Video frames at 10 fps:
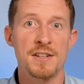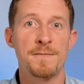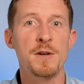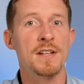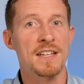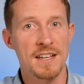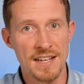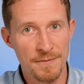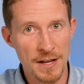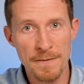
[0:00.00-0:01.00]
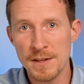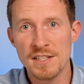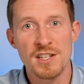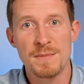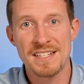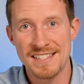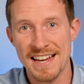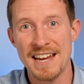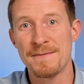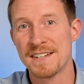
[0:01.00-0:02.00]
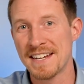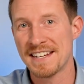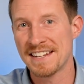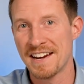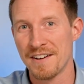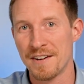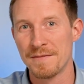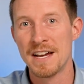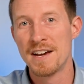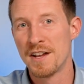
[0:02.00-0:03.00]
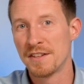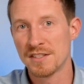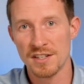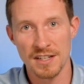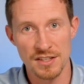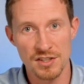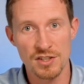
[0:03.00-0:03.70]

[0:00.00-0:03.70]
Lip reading: to feel like if everything's going to be safe and taken care of, nothing's going to get